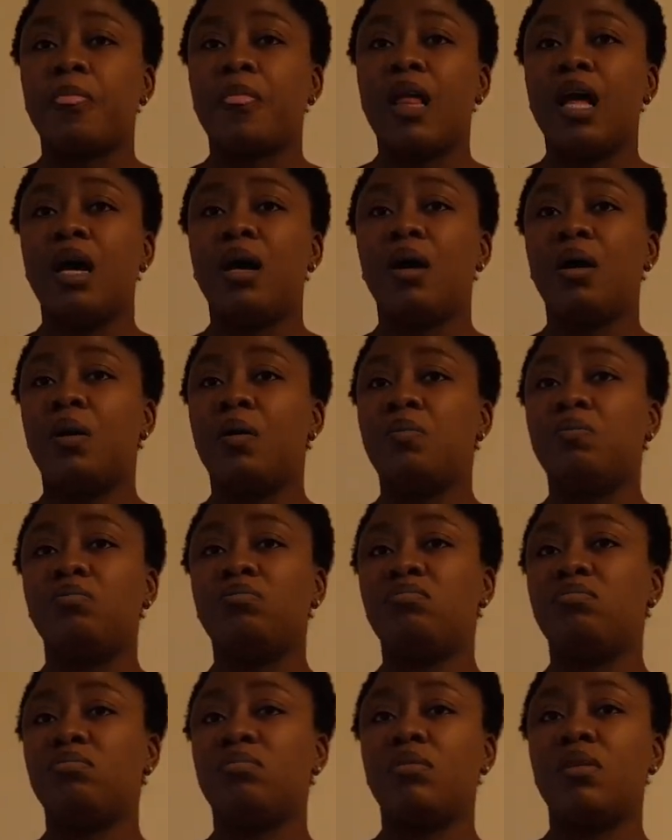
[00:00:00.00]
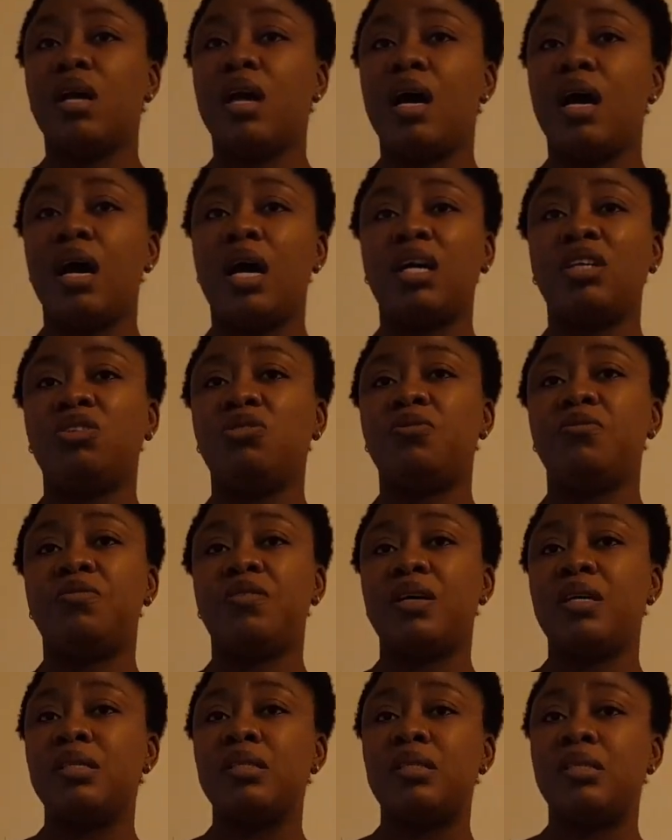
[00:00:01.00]

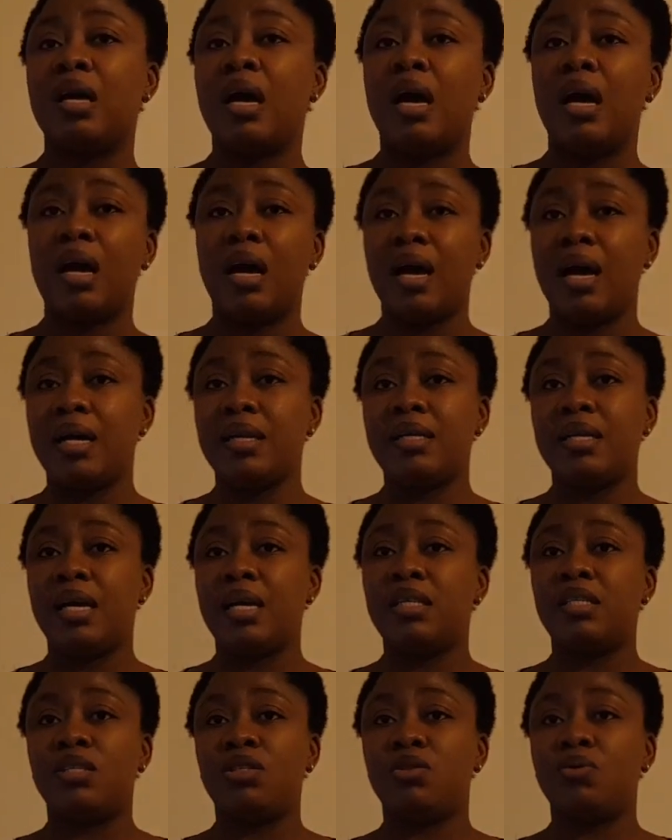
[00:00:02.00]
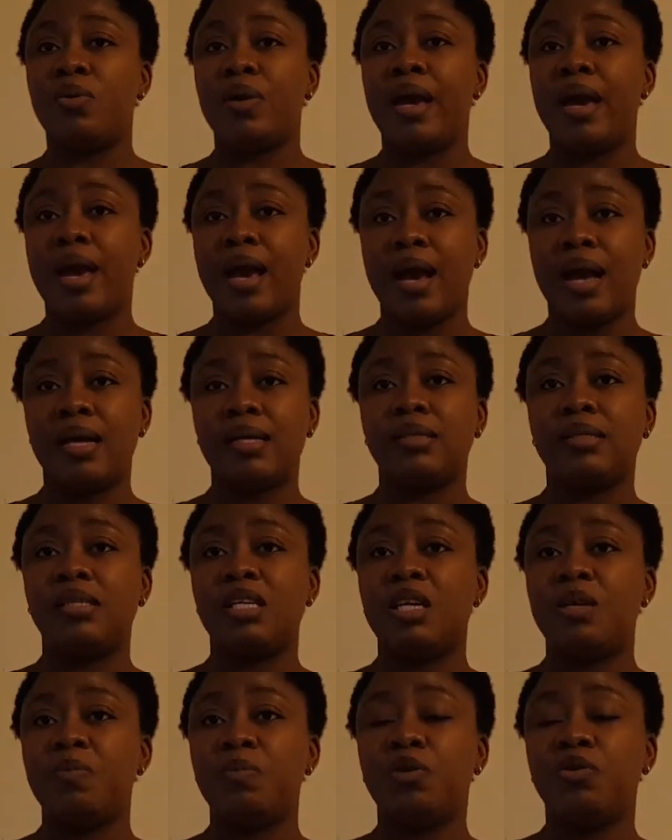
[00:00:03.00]
adjuvants are added to enhance the
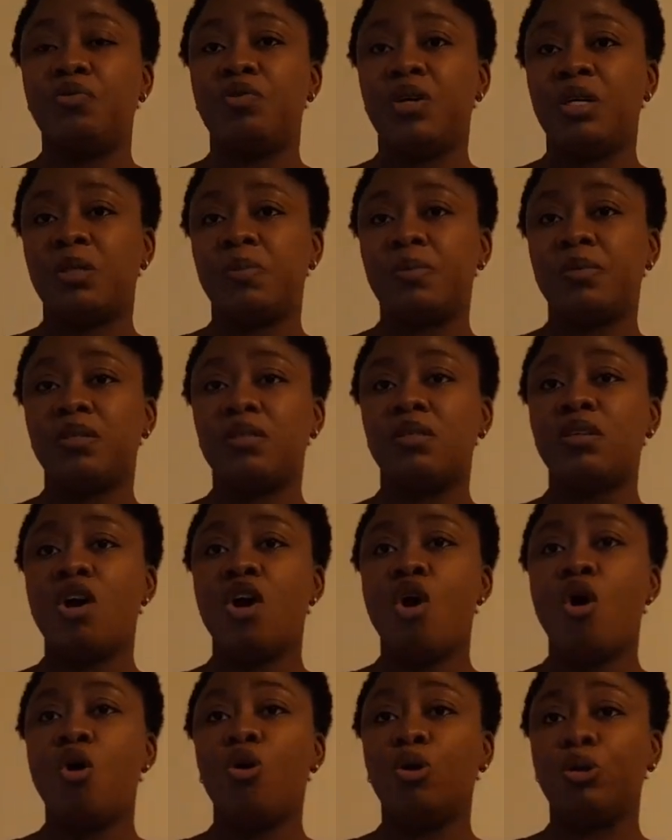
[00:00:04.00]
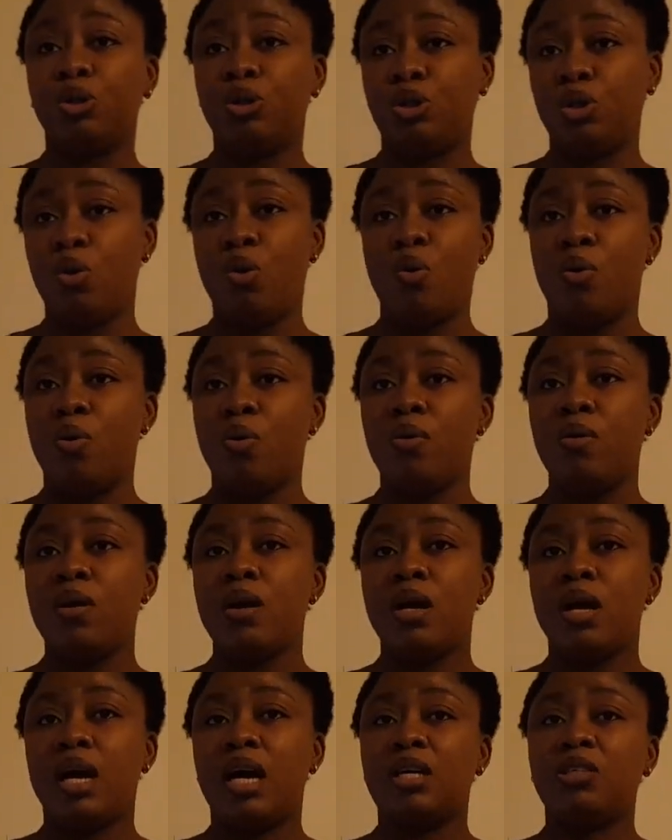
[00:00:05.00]
immune response. Although
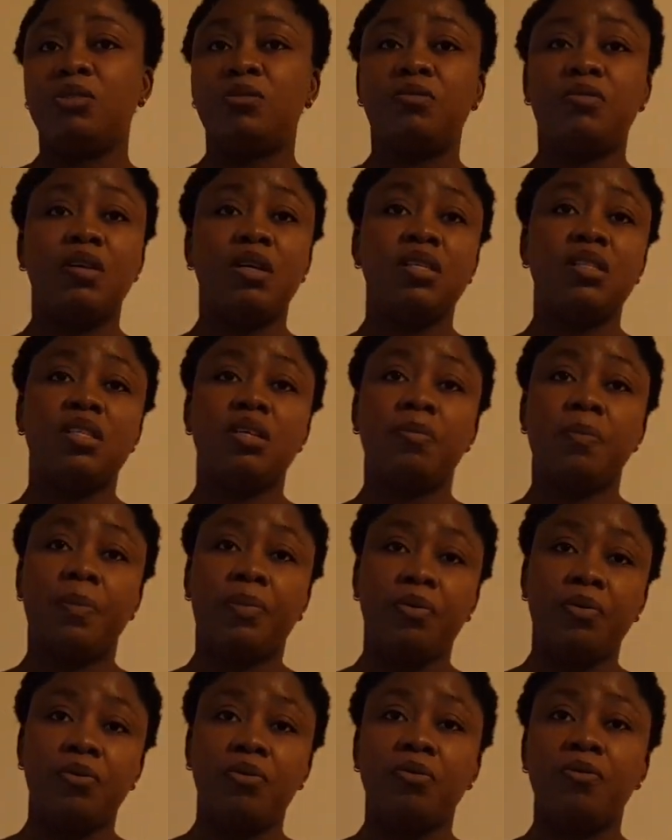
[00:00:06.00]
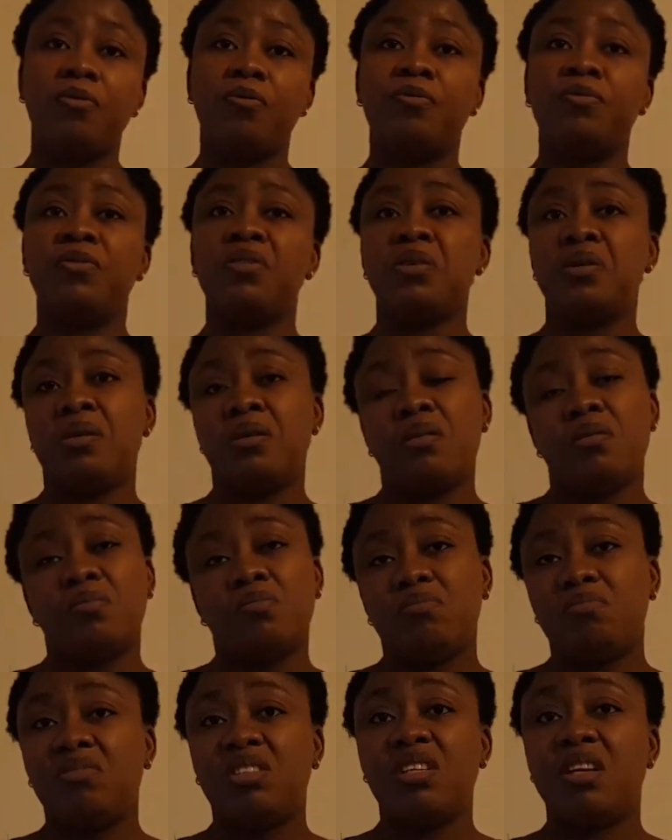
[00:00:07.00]
adjuvants improve
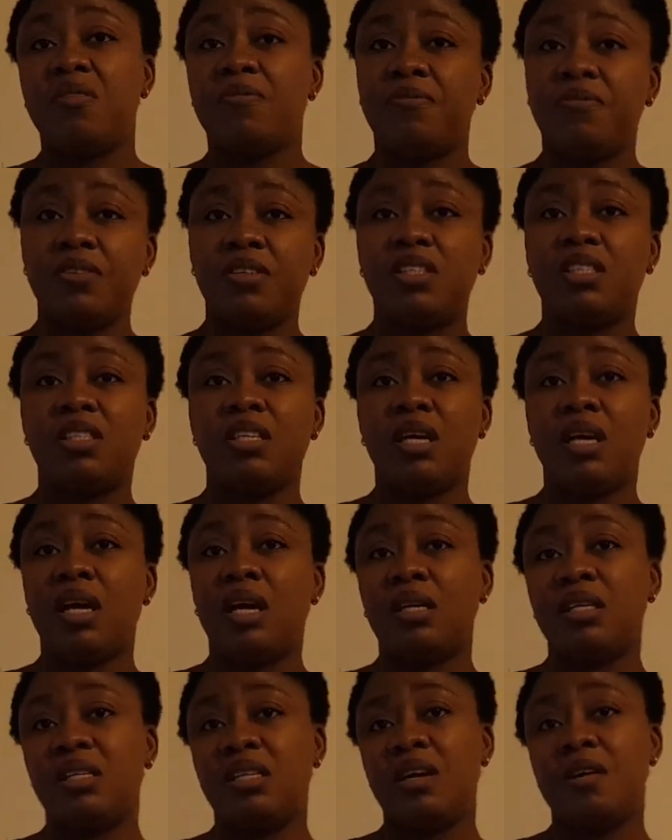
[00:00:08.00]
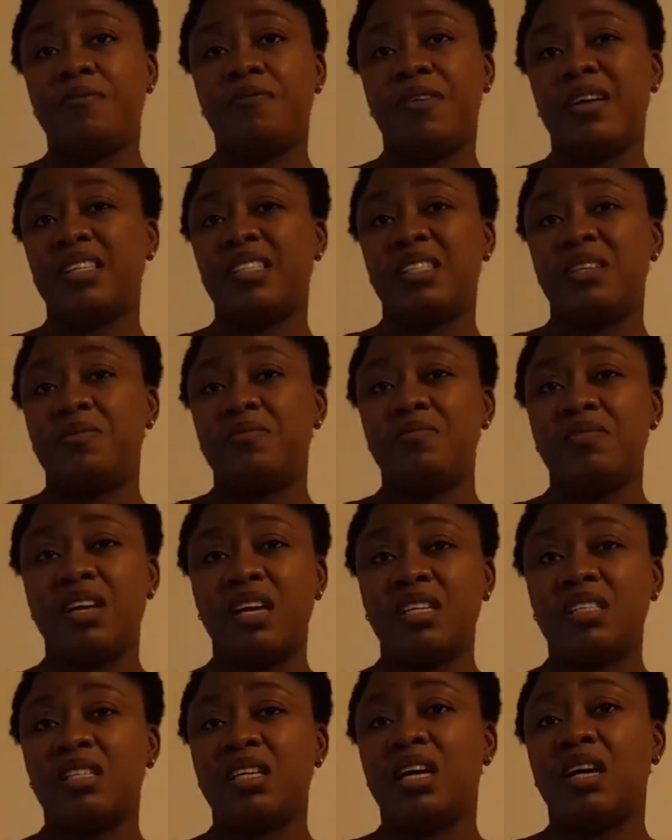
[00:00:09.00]
the
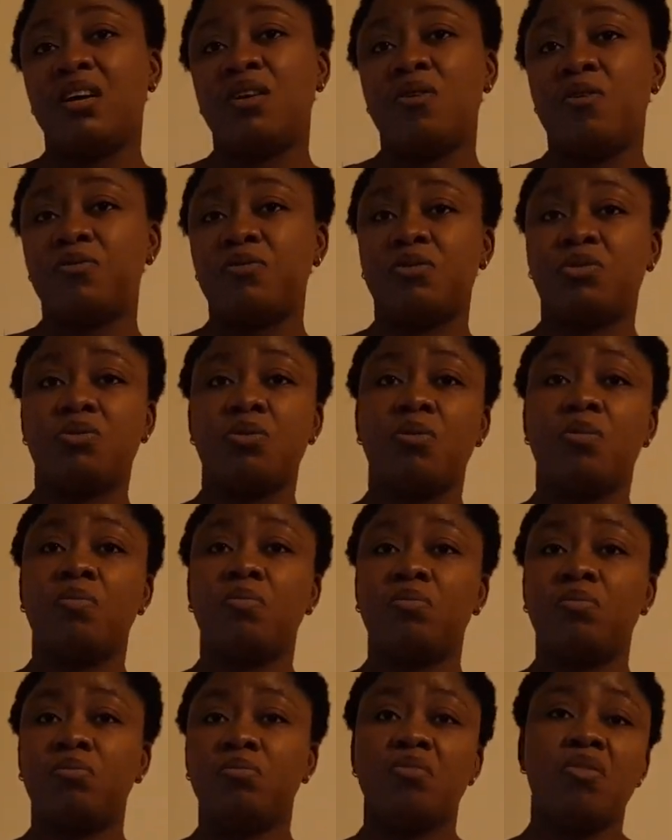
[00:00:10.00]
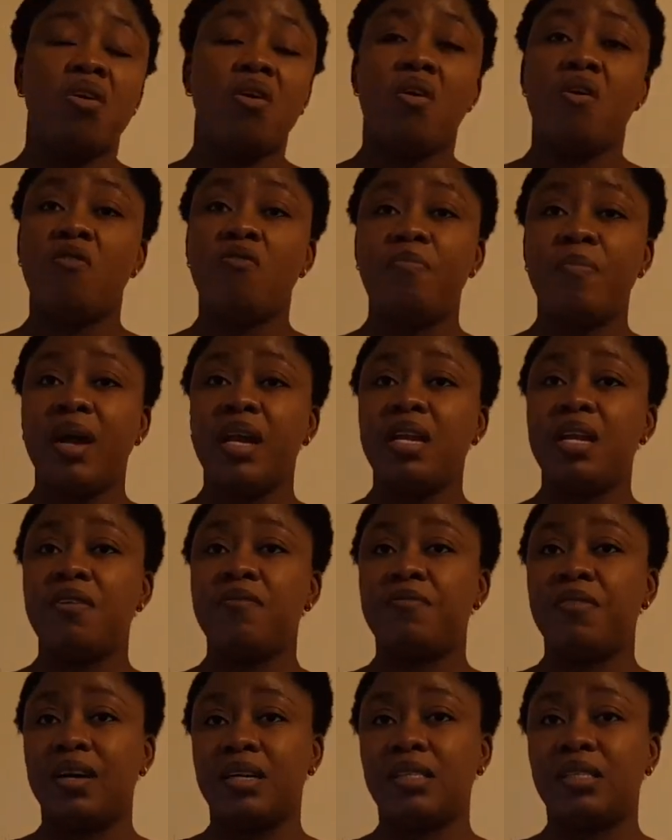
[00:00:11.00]
effectiveness of many
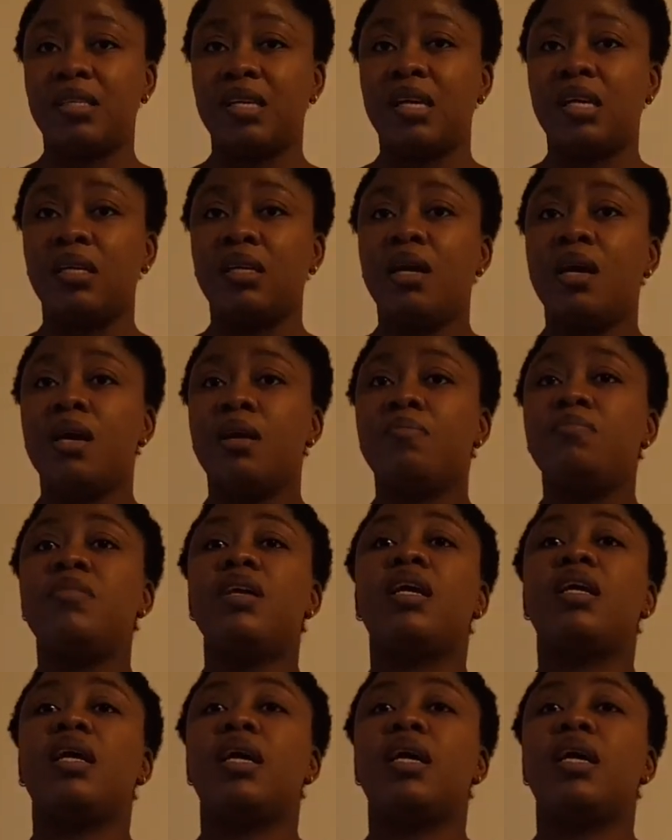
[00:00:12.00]
vaccines, they